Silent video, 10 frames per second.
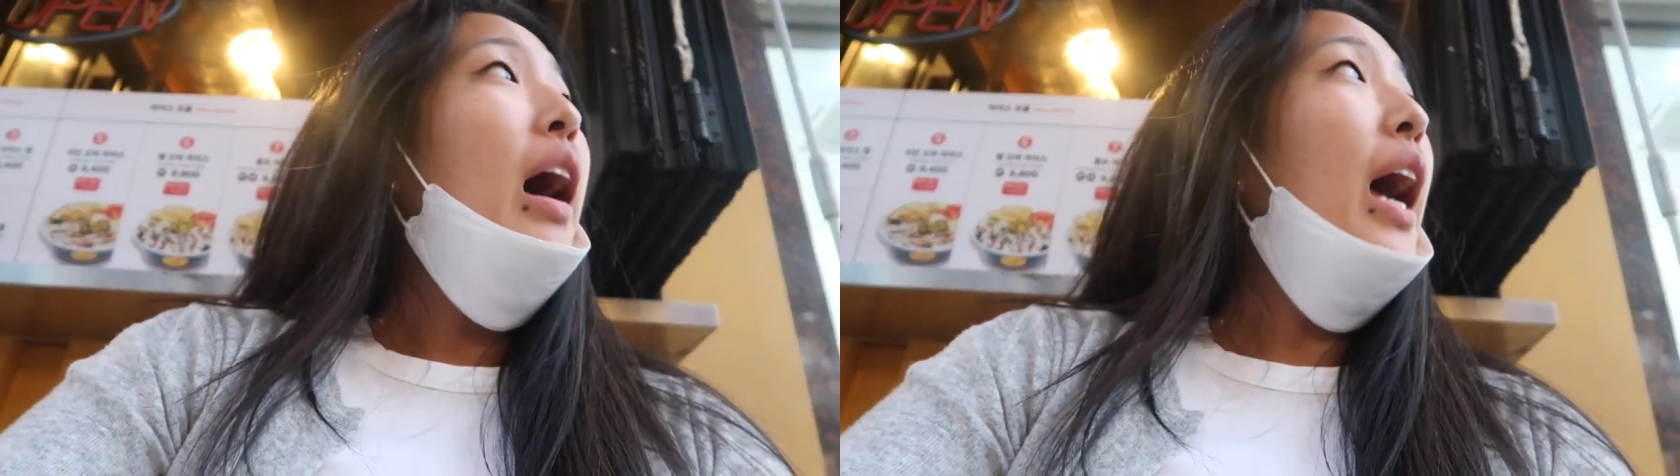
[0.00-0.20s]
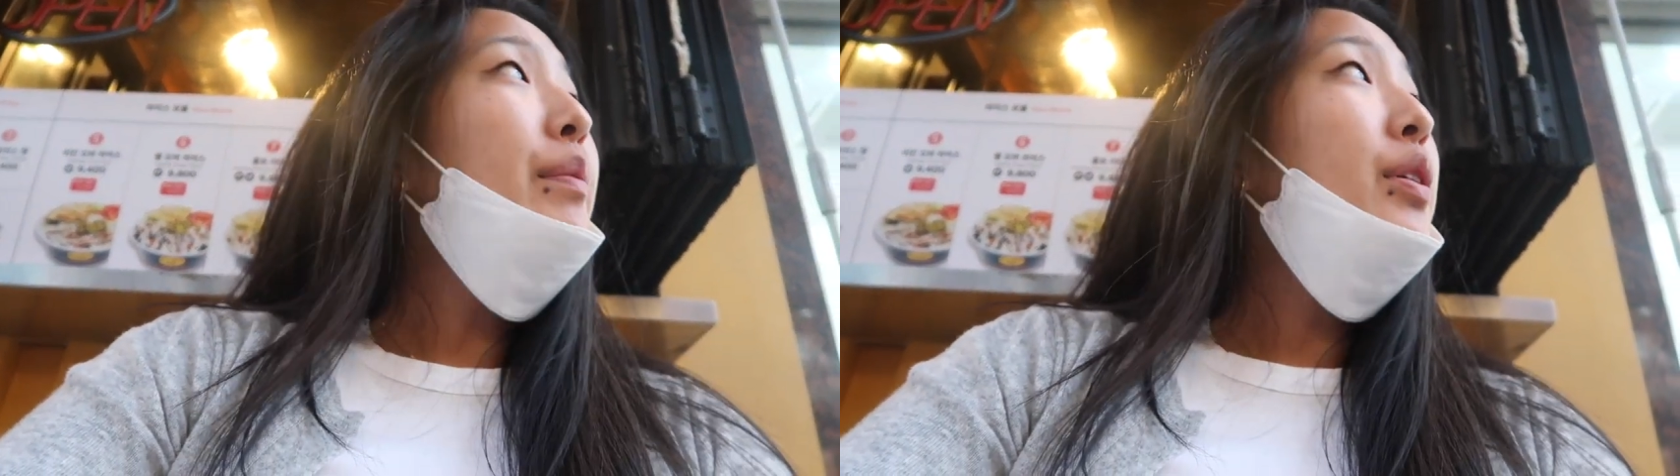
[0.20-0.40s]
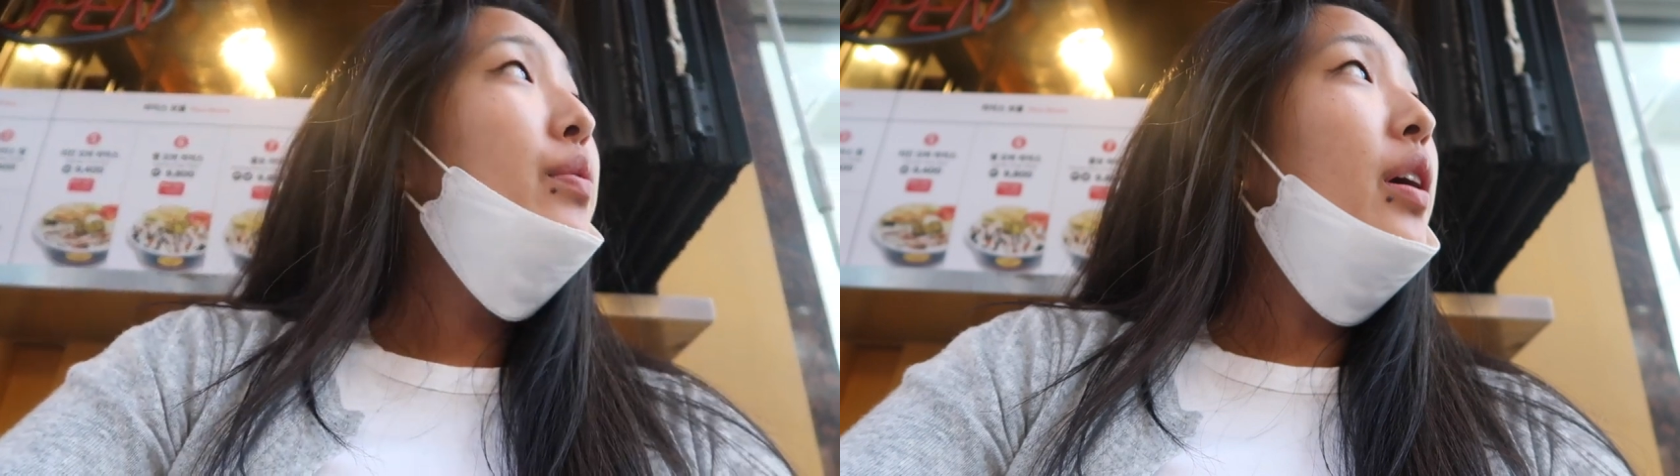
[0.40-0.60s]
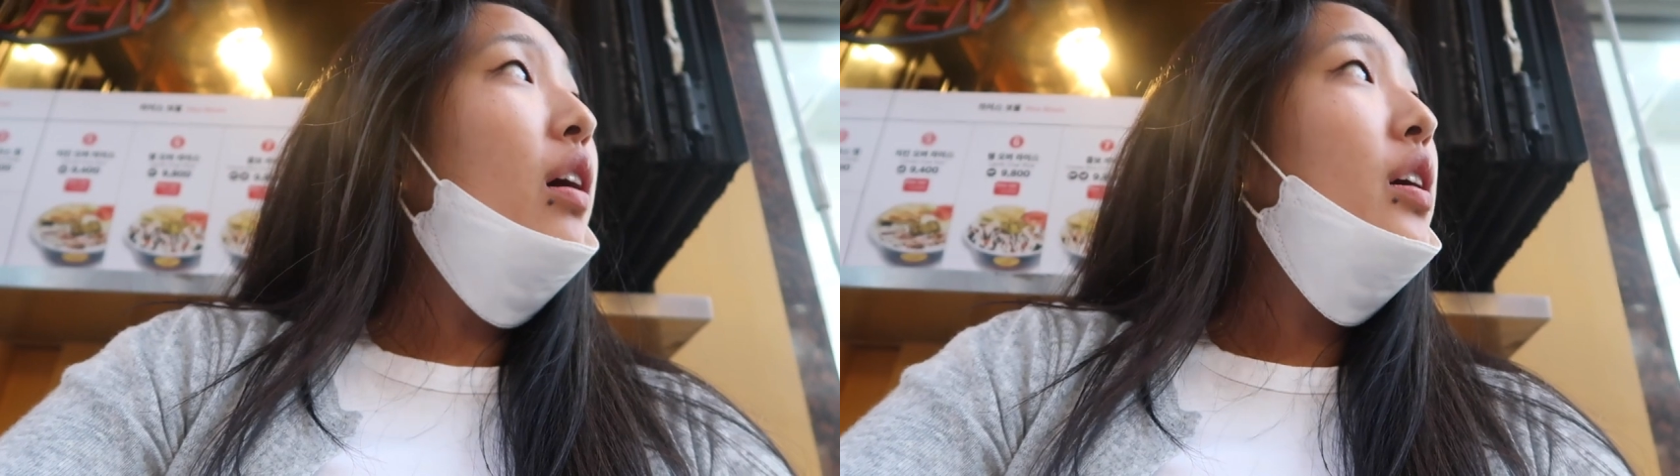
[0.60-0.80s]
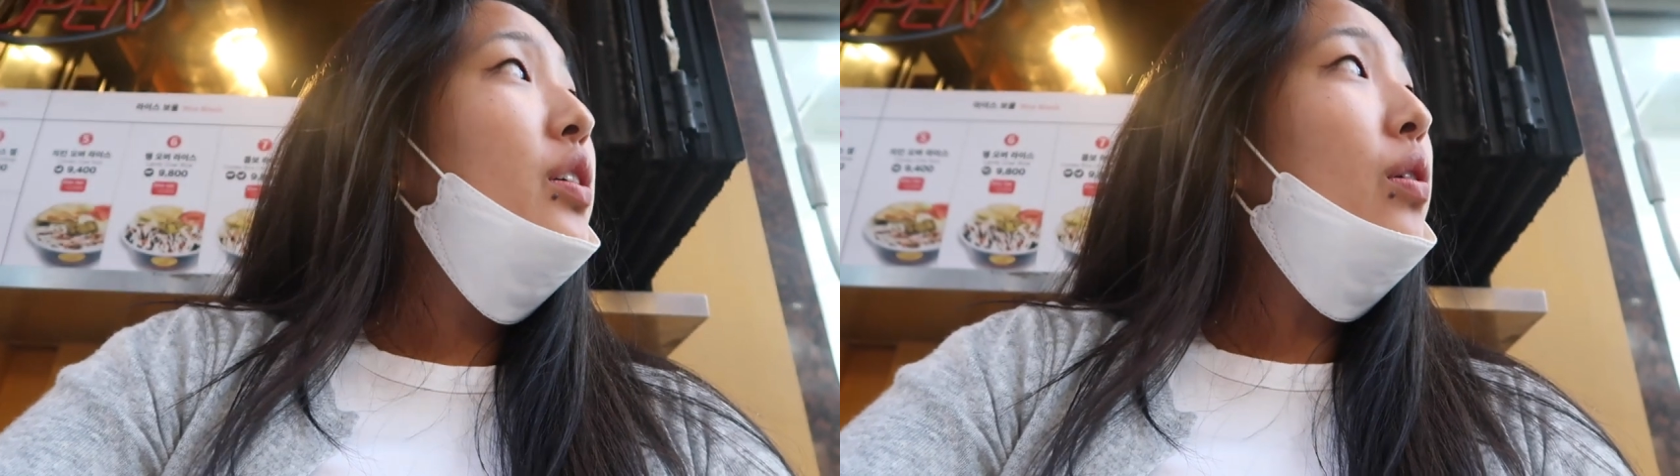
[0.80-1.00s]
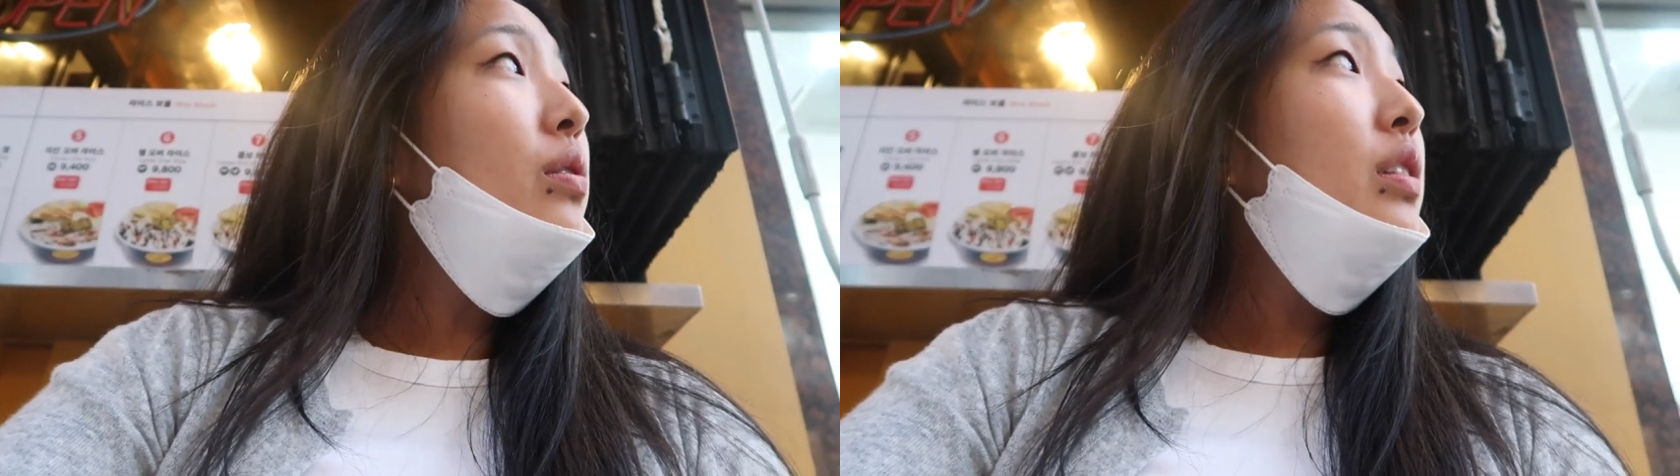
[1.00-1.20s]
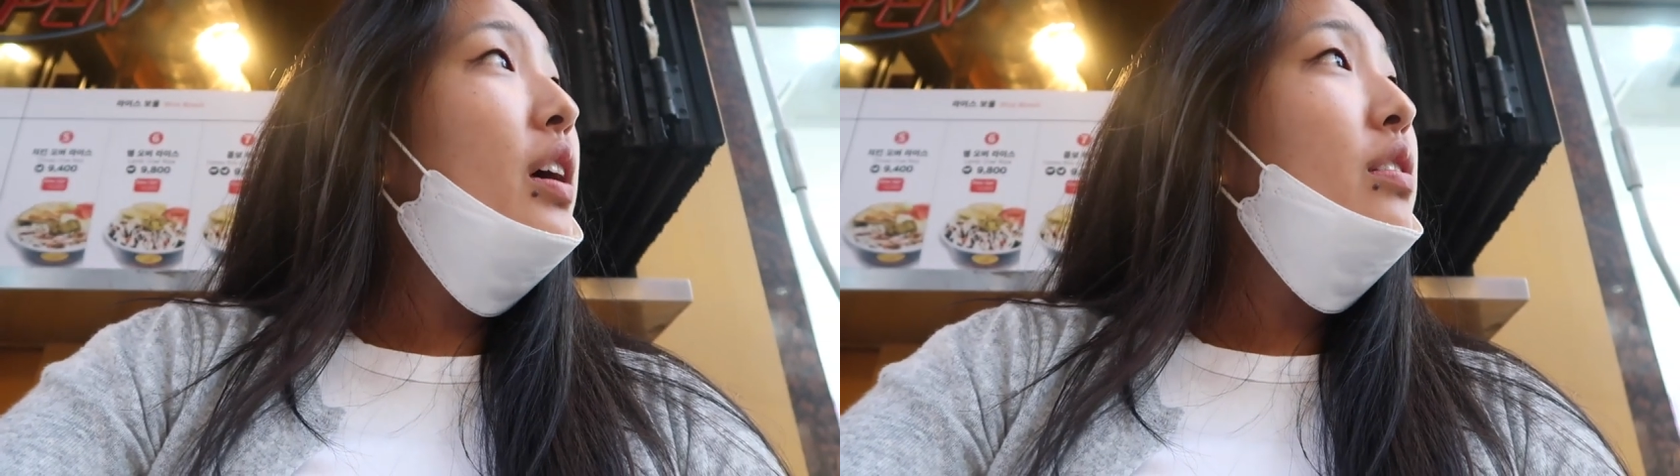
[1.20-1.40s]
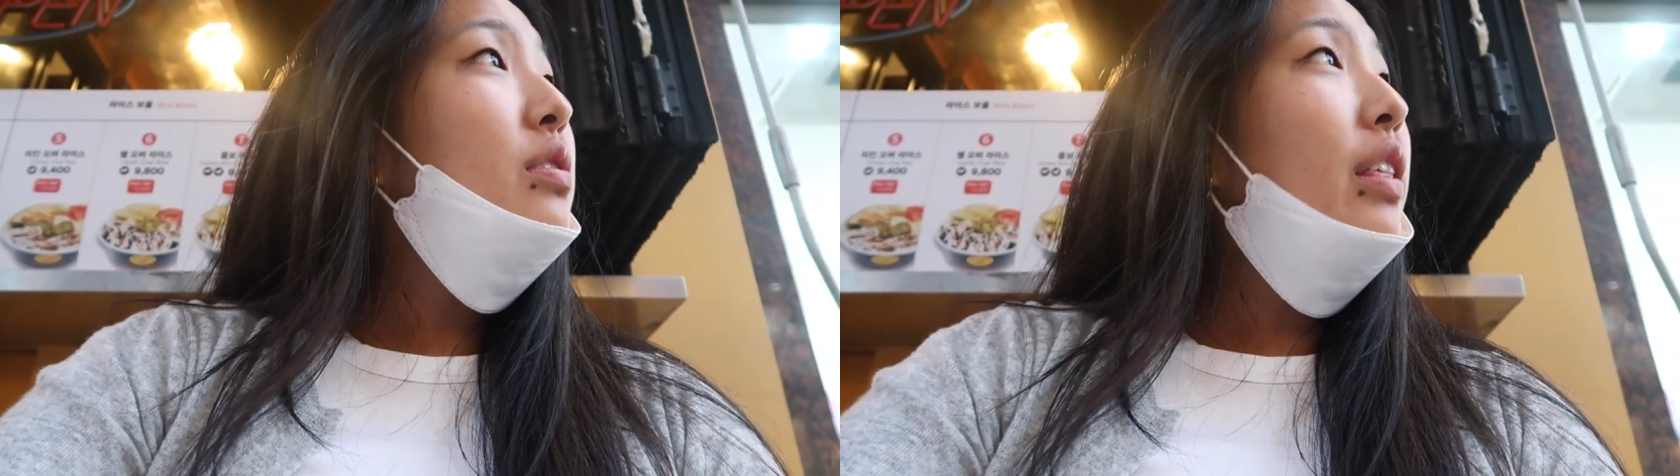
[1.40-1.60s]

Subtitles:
I mean, we are in Hongdae,